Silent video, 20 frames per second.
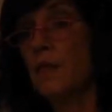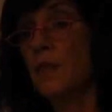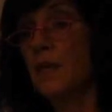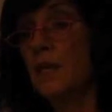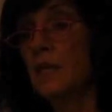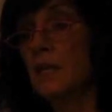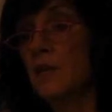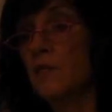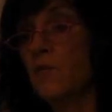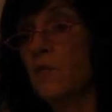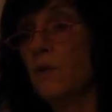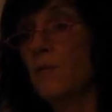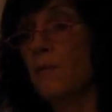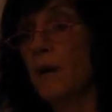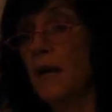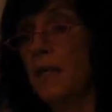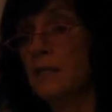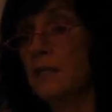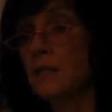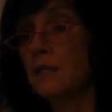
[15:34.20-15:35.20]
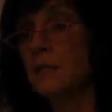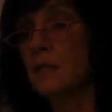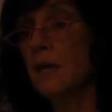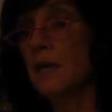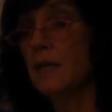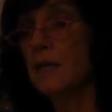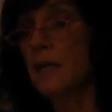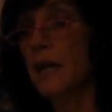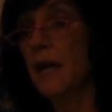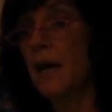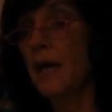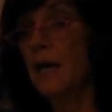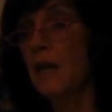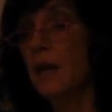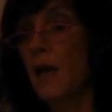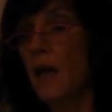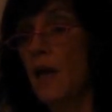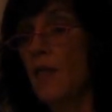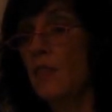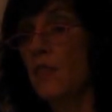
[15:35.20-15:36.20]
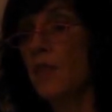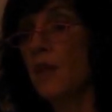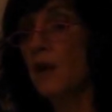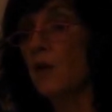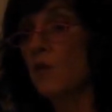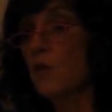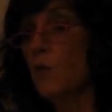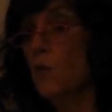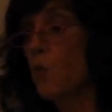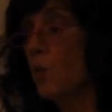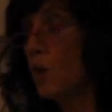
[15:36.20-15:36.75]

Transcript: the different bases like that, they're the